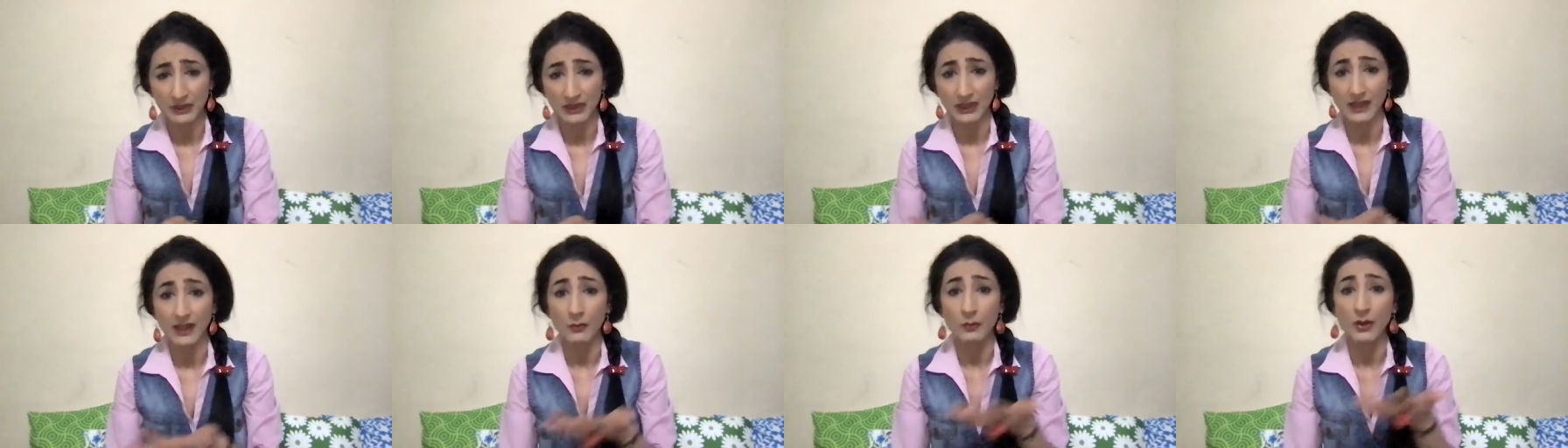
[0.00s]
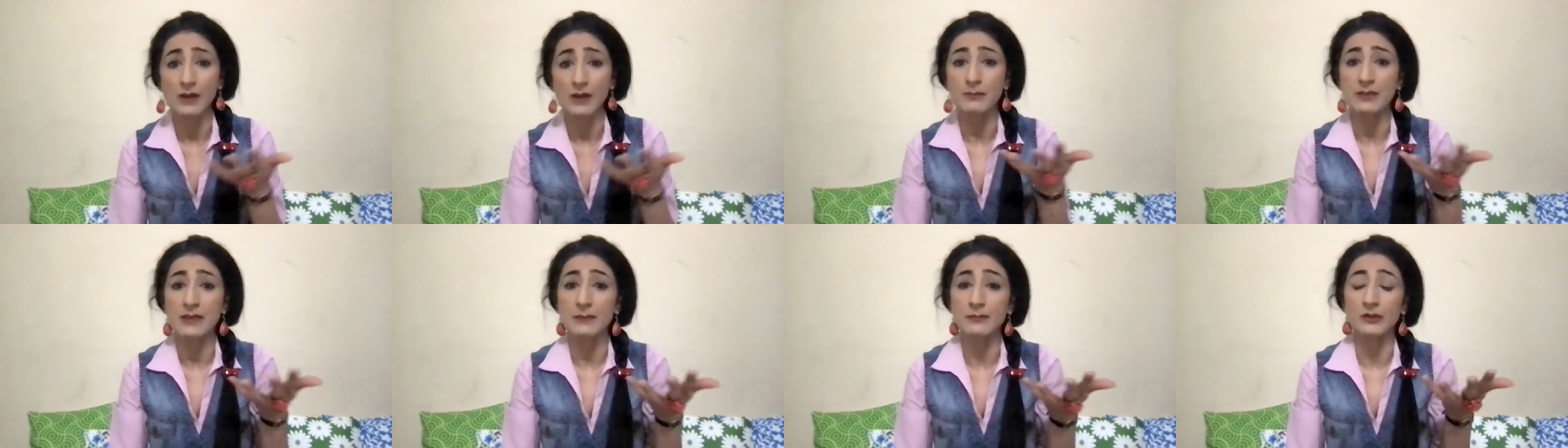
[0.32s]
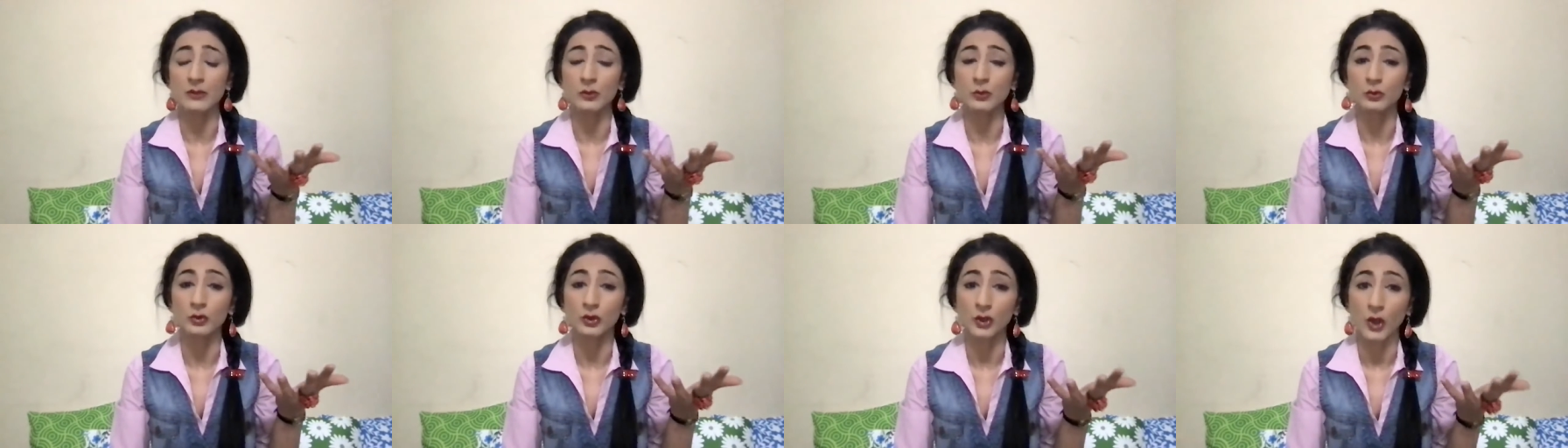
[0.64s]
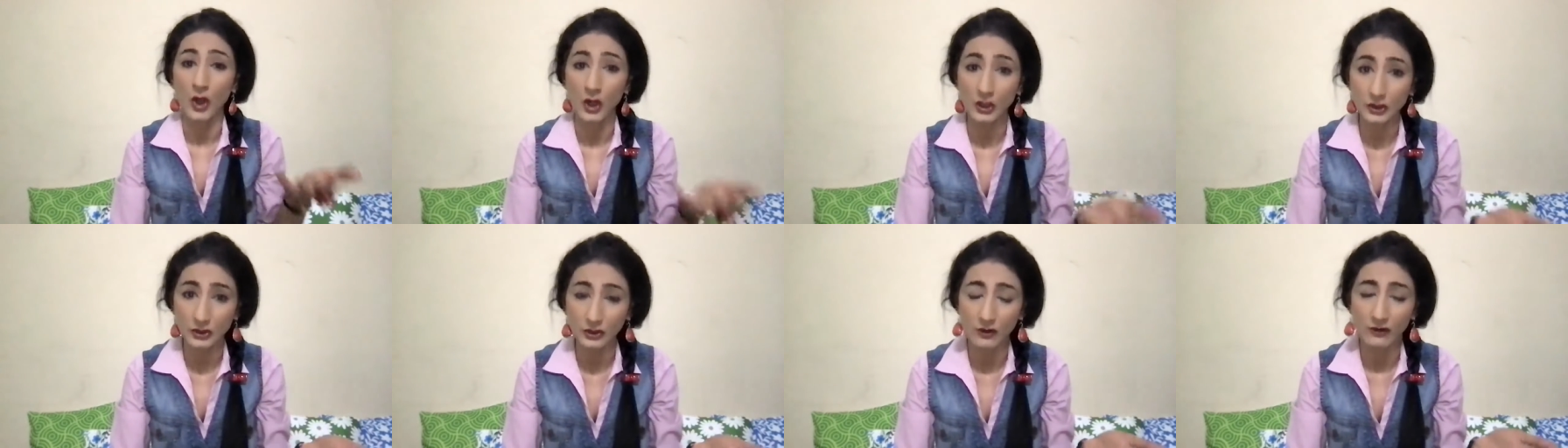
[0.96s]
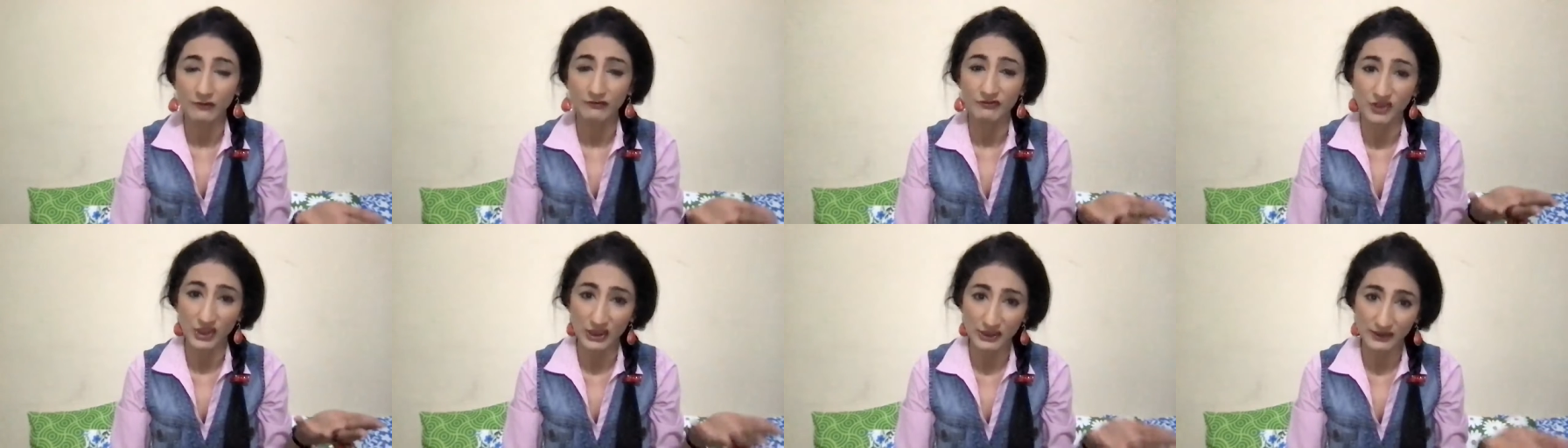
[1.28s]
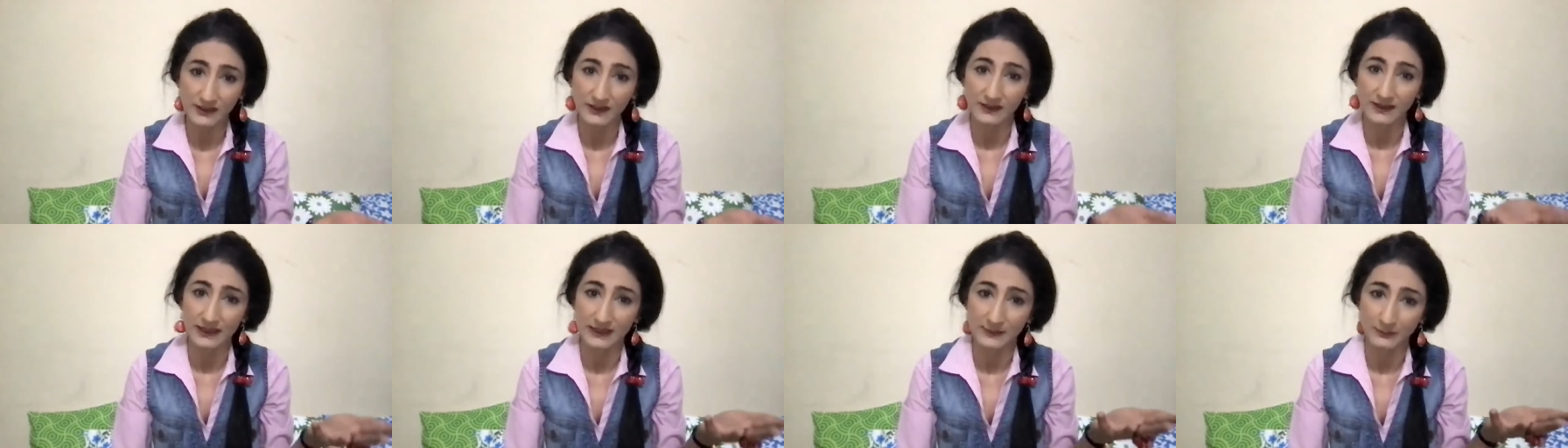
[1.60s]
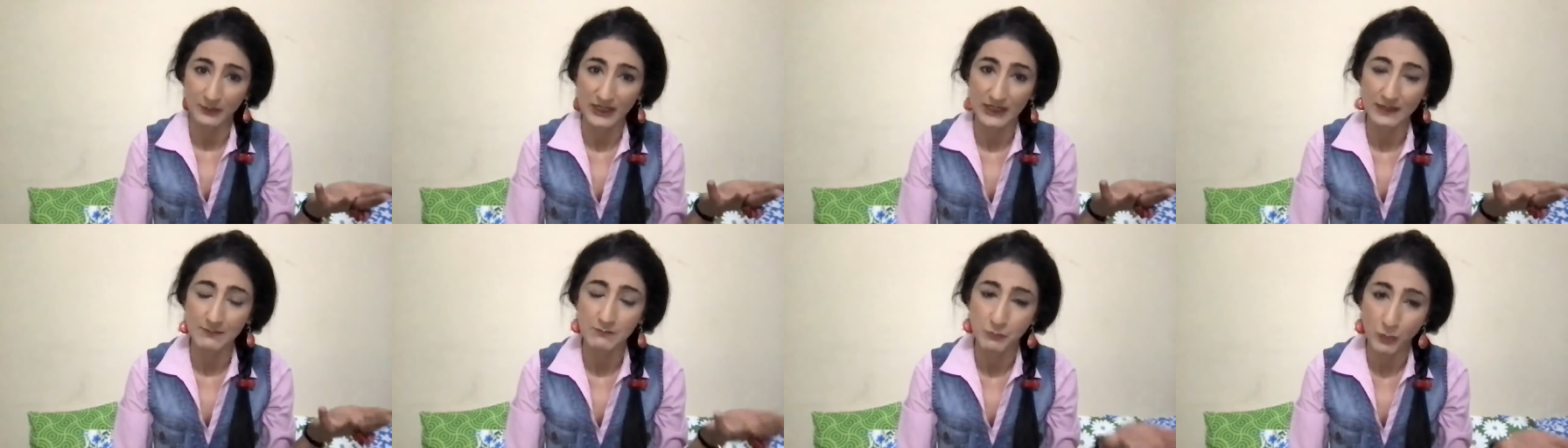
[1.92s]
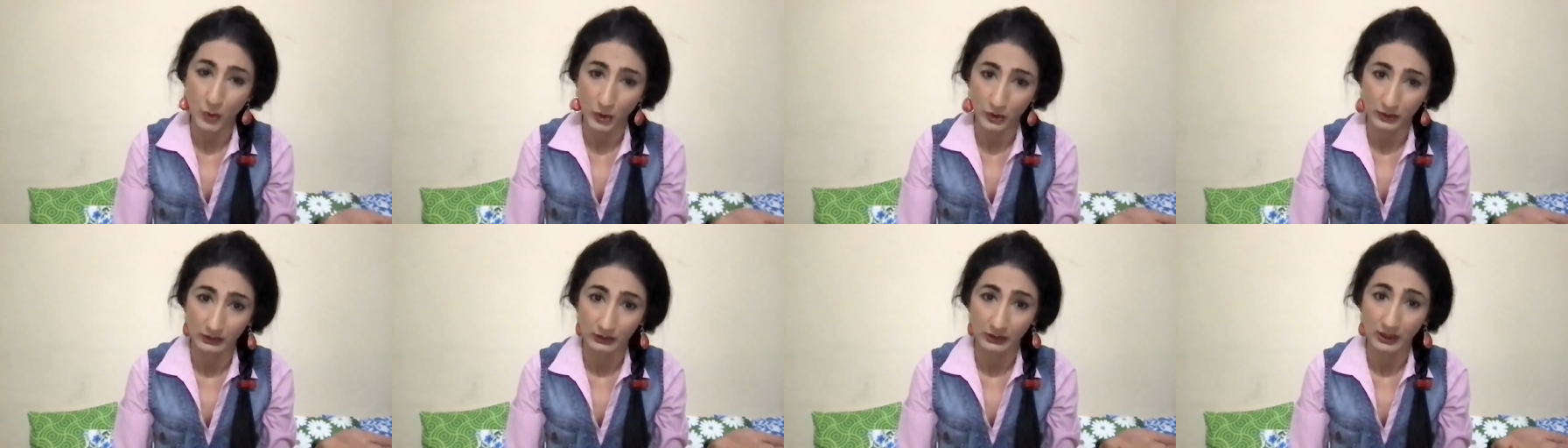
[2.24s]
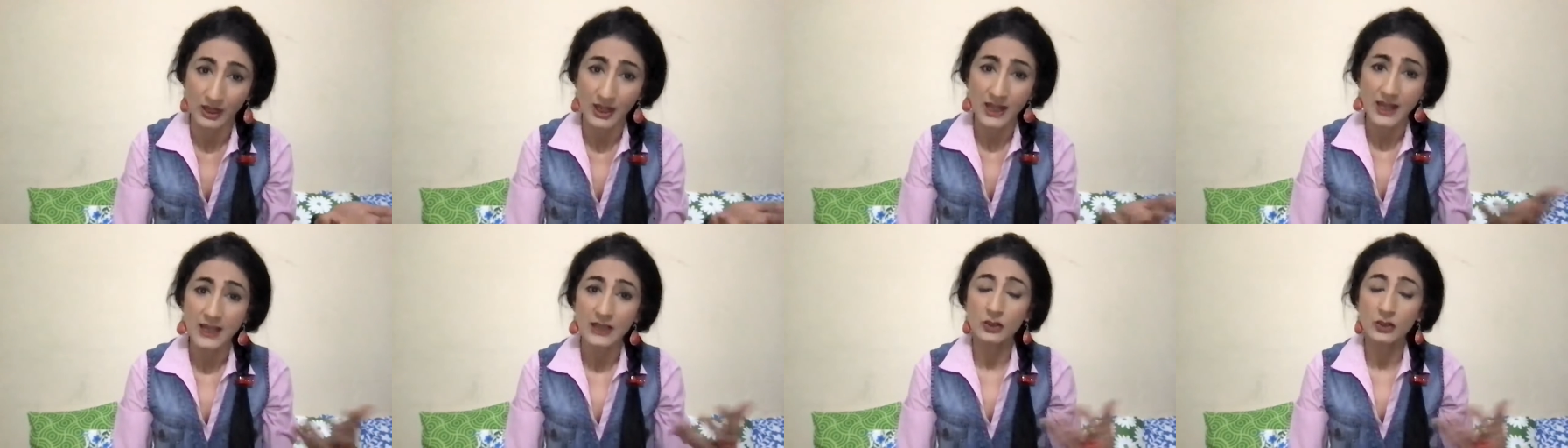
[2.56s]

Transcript: but there were people who thought of justice as being important.